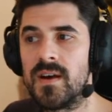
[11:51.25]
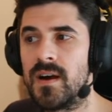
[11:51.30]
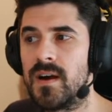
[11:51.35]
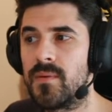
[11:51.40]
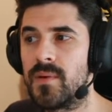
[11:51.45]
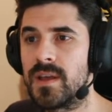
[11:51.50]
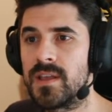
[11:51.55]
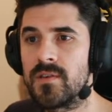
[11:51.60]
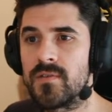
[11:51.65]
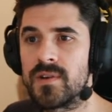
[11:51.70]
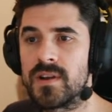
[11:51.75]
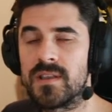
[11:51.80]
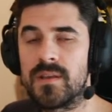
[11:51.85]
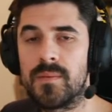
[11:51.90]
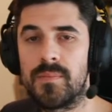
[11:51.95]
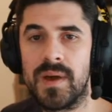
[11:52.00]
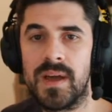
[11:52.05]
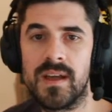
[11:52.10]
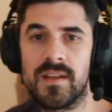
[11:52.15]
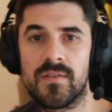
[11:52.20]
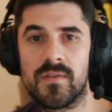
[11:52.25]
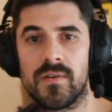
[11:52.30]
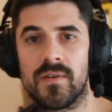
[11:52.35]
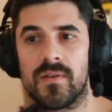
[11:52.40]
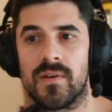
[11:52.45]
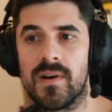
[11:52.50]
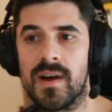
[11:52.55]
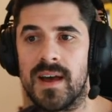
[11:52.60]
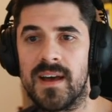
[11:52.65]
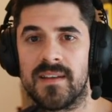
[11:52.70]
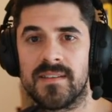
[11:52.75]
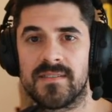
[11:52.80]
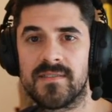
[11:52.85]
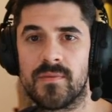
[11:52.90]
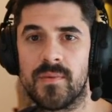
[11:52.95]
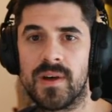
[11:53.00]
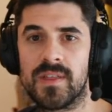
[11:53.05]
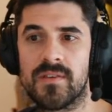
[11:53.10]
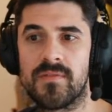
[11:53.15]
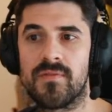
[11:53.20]
when you're in the pit, or as the
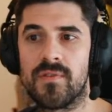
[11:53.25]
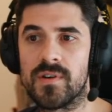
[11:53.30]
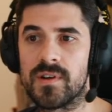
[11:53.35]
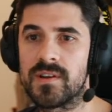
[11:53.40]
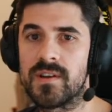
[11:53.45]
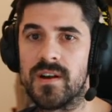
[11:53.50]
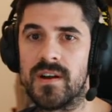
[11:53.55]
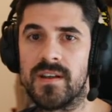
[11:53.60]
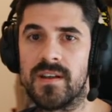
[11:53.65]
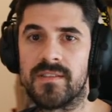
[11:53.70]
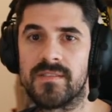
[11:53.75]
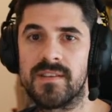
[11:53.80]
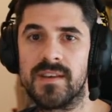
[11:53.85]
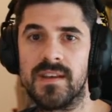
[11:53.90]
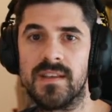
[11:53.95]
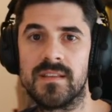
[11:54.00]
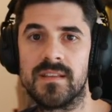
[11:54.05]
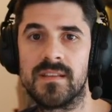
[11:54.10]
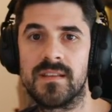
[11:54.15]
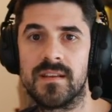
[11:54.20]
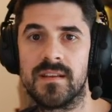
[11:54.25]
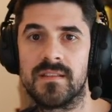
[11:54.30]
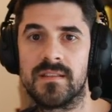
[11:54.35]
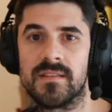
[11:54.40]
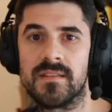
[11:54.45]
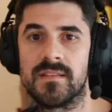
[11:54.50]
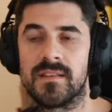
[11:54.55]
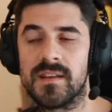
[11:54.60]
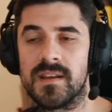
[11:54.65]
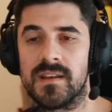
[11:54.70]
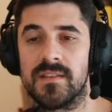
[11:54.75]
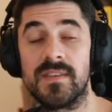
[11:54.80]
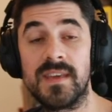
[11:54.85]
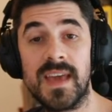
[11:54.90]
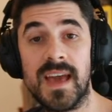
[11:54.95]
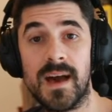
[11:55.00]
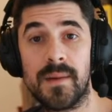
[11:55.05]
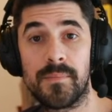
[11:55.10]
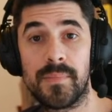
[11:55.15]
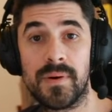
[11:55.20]
weather forecast in
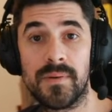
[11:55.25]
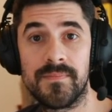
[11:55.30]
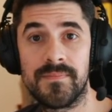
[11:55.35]
the app